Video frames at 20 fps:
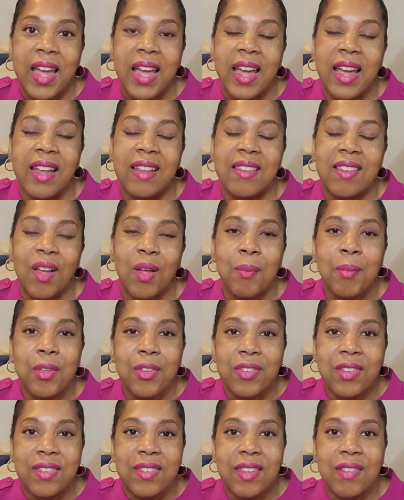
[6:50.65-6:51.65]
It's
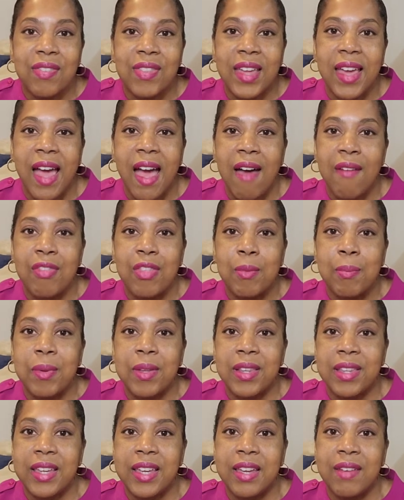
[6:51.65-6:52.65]
almost as if they have the
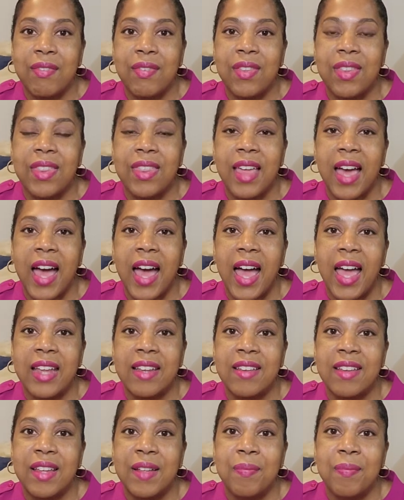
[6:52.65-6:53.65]
belief that,